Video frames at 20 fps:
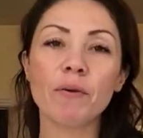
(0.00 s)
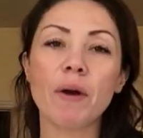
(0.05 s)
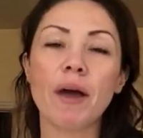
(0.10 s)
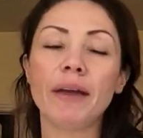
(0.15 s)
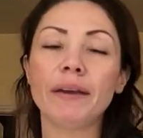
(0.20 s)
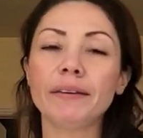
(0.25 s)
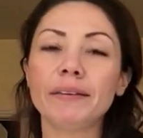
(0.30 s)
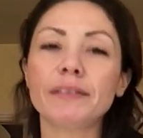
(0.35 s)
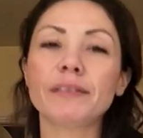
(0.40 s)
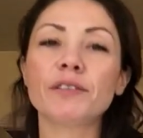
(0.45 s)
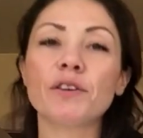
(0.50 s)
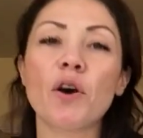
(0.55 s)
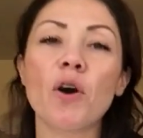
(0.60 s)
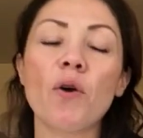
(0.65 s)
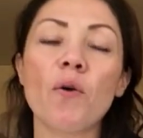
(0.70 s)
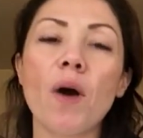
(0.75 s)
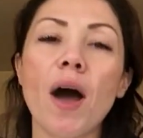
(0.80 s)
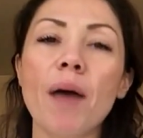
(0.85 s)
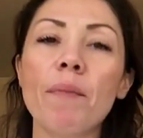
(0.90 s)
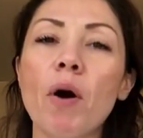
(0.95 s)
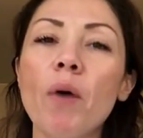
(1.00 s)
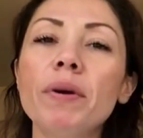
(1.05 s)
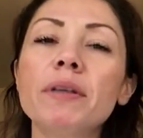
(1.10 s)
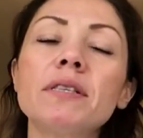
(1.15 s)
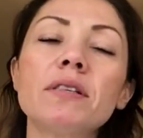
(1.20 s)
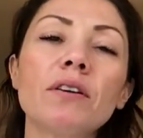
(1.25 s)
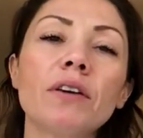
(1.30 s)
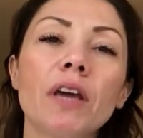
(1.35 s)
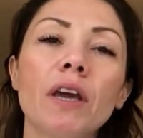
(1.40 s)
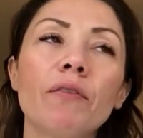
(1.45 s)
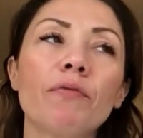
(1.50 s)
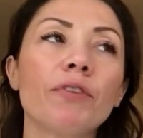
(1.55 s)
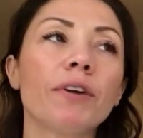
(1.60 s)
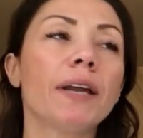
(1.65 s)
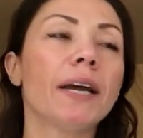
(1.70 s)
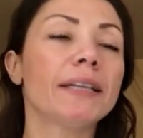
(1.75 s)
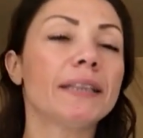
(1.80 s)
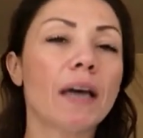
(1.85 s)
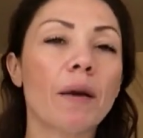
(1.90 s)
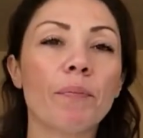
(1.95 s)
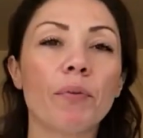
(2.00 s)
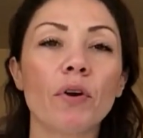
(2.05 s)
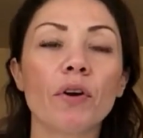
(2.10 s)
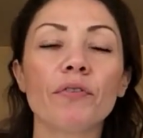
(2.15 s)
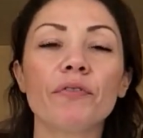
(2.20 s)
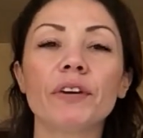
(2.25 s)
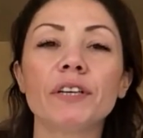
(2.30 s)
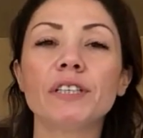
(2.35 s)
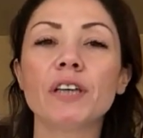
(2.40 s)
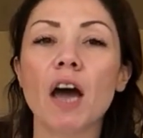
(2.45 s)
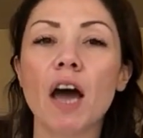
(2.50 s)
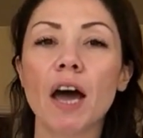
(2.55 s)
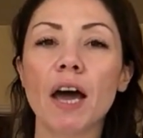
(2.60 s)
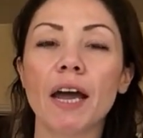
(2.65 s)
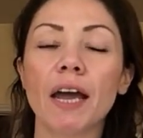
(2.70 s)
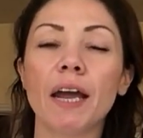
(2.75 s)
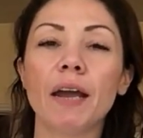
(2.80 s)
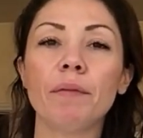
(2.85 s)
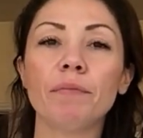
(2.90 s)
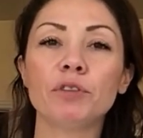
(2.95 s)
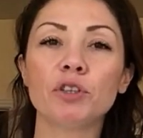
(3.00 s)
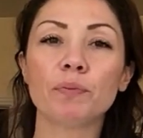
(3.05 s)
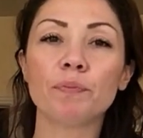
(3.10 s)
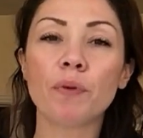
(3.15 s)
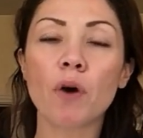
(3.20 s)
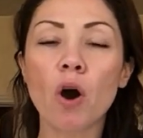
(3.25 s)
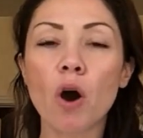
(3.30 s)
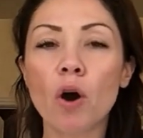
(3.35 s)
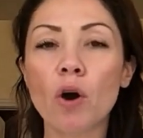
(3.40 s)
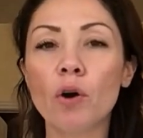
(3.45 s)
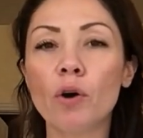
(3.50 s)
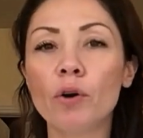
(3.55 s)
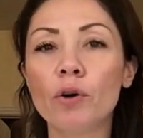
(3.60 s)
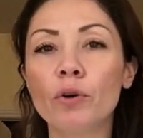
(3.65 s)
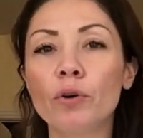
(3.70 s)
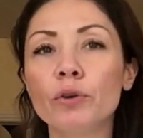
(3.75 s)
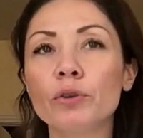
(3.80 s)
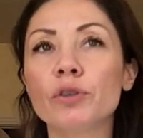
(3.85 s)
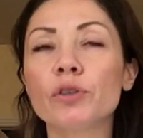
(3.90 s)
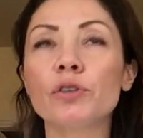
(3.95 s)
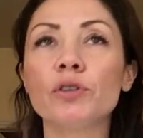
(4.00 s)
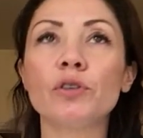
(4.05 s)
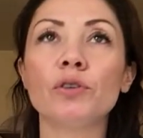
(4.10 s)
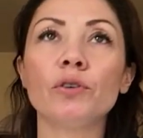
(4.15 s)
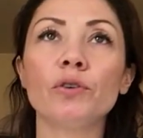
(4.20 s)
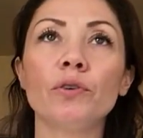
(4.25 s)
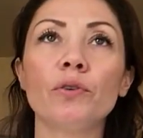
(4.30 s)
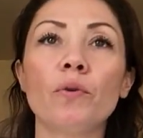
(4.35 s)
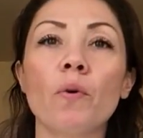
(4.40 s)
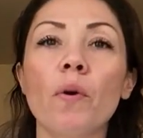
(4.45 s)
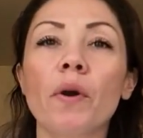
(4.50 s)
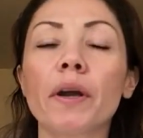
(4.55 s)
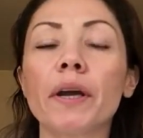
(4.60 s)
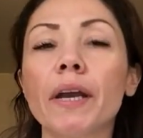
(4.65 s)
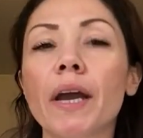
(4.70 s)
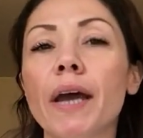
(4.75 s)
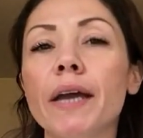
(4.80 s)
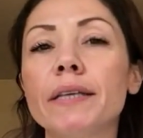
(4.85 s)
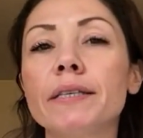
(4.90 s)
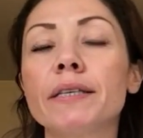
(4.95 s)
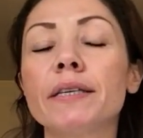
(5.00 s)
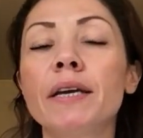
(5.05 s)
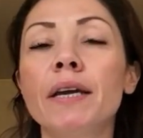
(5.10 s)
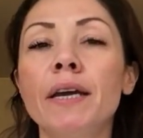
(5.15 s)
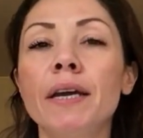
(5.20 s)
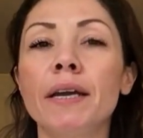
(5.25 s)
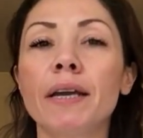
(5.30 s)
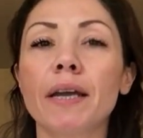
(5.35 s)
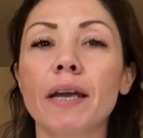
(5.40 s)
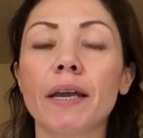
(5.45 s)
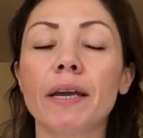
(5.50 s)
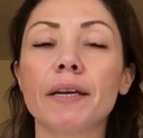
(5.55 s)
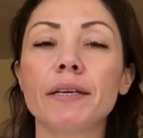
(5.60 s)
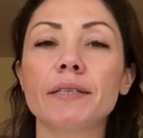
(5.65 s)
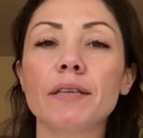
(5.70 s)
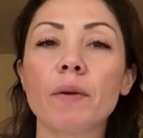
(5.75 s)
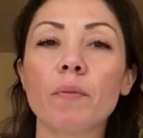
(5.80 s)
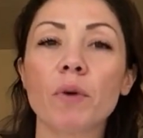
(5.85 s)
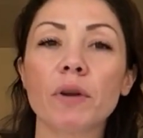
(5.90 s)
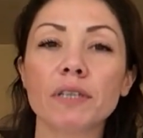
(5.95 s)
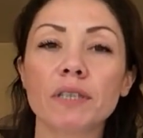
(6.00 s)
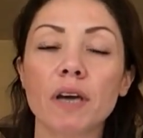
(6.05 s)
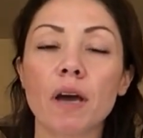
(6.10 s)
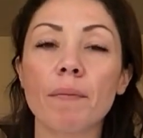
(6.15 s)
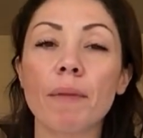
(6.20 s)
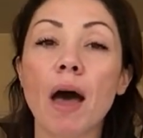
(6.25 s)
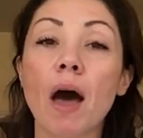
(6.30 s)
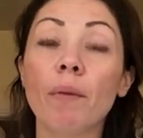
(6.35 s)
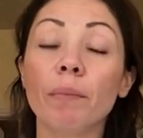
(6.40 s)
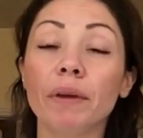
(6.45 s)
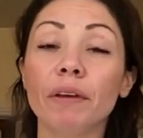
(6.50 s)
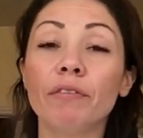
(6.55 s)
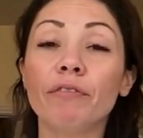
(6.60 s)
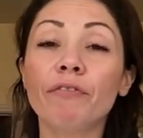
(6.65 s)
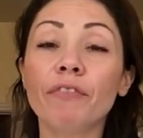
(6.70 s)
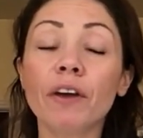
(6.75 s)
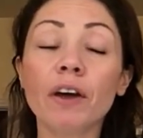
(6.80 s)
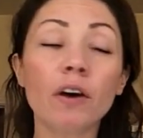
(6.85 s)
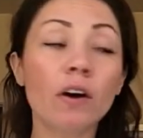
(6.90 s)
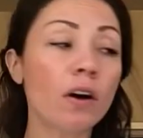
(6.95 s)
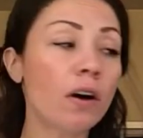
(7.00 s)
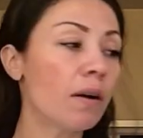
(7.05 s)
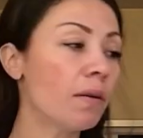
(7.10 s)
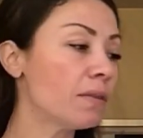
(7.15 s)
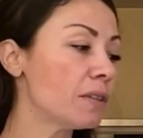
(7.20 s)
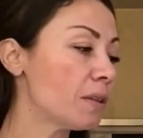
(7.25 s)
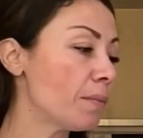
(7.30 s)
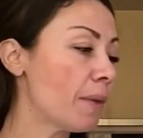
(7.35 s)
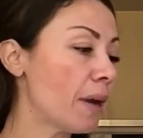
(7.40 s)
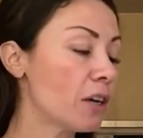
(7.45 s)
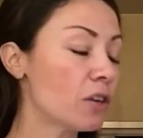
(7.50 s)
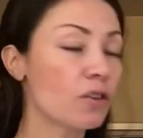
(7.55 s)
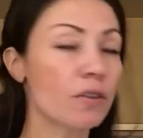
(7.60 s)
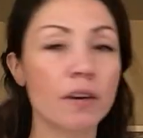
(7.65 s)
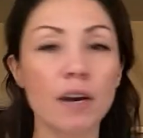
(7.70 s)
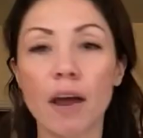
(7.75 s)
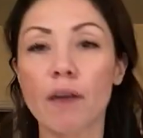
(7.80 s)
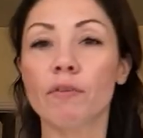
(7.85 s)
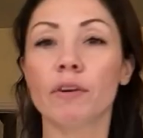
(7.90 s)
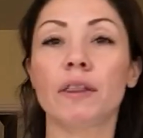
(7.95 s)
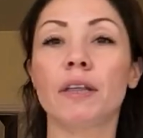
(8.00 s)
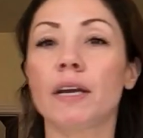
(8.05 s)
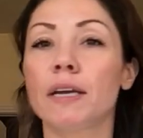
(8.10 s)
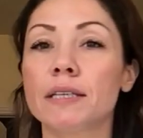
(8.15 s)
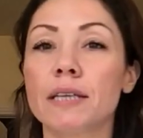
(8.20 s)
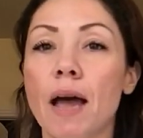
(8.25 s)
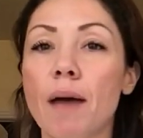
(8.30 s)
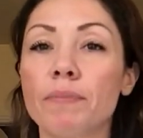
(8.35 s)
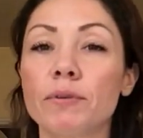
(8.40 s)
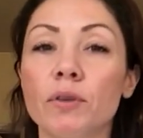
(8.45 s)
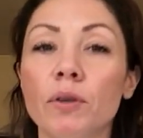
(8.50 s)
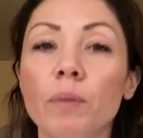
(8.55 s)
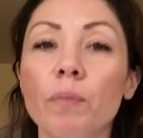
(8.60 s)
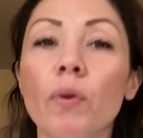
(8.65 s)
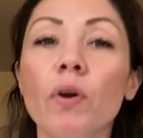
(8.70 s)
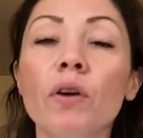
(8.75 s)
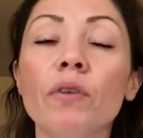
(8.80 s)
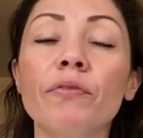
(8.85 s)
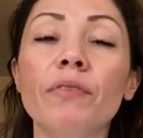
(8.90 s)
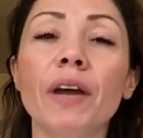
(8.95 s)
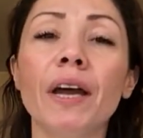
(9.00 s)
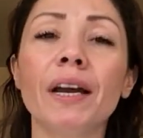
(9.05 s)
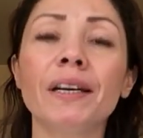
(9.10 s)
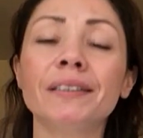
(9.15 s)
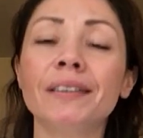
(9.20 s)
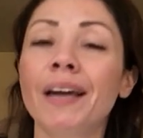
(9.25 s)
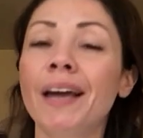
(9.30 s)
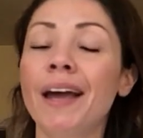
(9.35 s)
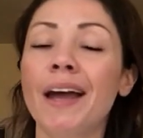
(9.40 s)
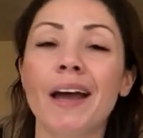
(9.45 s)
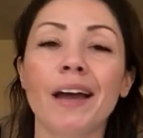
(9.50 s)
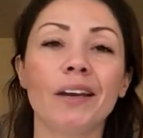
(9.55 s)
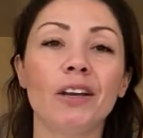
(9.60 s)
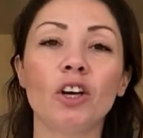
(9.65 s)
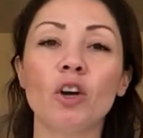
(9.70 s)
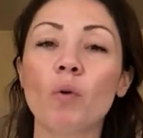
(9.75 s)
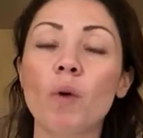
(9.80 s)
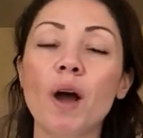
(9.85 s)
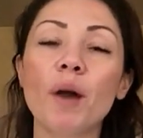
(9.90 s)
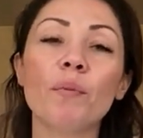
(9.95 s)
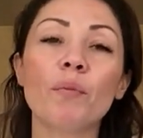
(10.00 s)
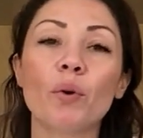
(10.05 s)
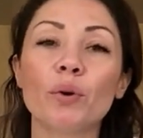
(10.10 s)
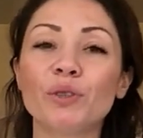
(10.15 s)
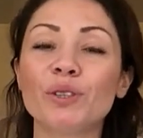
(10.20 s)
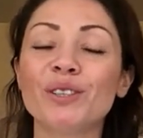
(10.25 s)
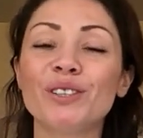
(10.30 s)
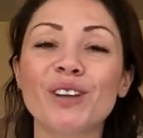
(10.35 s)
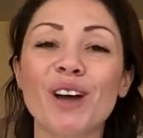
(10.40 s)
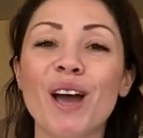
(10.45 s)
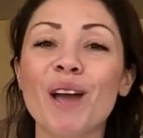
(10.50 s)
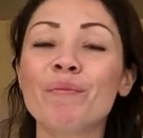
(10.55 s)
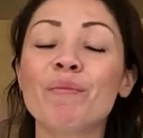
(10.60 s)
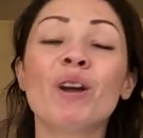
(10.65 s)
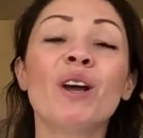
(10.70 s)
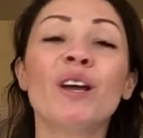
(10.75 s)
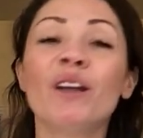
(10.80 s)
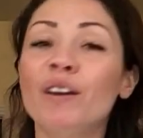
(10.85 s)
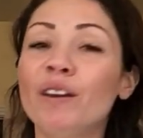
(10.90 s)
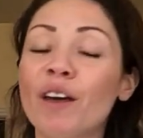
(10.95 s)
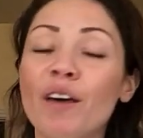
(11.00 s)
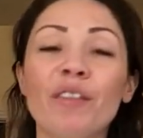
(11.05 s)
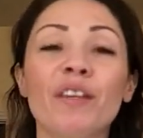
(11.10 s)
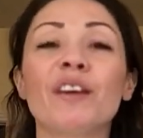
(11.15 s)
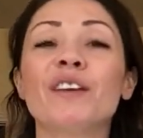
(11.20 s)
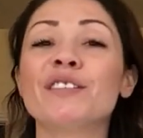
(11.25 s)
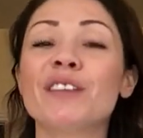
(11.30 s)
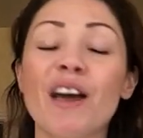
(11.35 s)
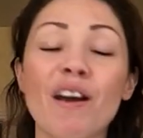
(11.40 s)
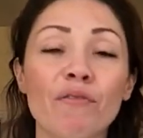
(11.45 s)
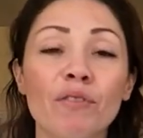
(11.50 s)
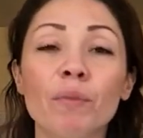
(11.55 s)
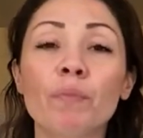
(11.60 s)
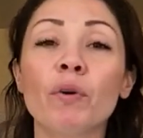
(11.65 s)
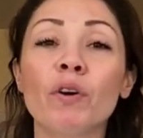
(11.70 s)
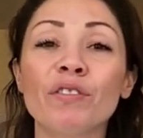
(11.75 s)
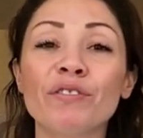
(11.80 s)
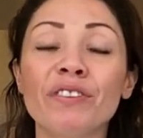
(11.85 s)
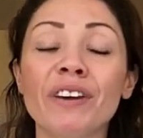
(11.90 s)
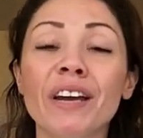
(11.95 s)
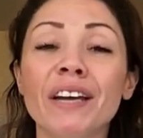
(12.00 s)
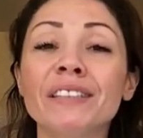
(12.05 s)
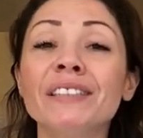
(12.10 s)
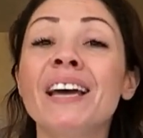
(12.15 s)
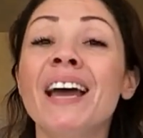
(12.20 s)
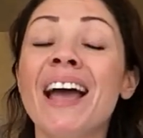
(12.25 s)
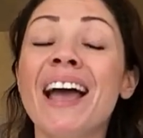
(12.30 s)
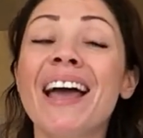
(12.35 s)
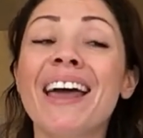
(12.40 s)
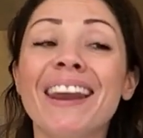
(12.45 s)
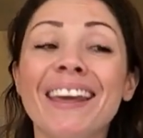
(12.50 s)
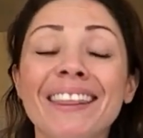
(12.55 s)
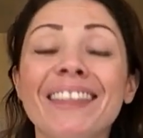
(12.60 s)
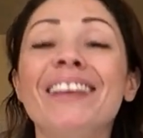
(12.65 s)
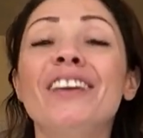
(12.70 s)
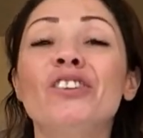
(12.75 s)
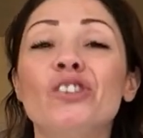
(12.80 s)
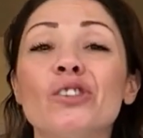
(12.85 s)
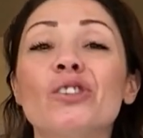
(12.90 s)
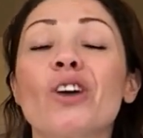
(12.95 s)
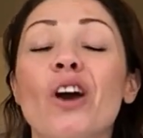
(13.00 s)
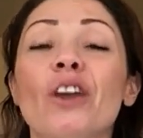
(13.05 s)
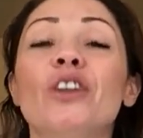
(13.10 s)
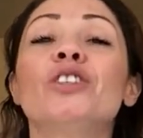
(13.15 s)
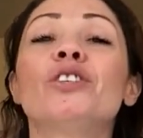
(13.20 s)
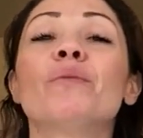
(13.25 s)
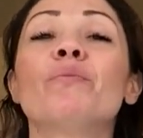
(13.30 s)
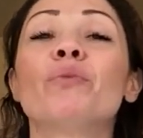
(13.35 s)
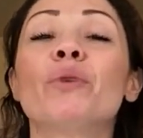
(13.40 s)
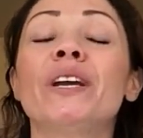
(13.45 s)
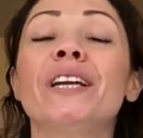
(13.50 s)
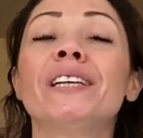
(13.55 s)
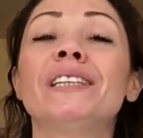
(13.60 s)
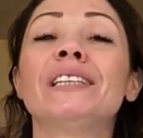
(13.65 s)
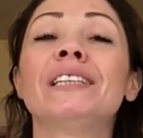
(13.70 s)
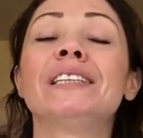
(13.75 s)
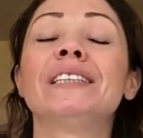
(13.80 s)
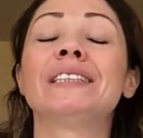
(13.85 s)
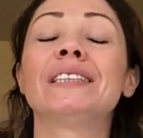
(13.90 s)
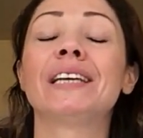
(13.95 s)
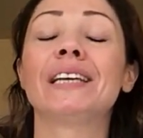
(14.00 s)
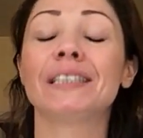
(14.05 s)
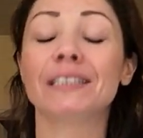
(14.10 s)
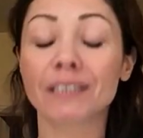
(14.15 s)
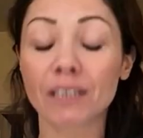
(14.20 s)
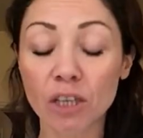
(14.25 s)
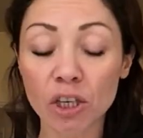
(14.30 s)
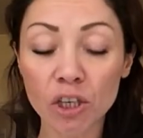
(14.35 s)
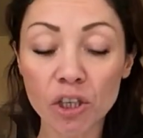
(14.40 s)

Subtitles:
everyone. So I'm always looking for like that perfect time to pose, to organize, getting someone to come help me film, to make sure that everything is absolutely perfect. And you know what? Most of the time, nothing is ever perfect. And I think you just gotta jump right into these things.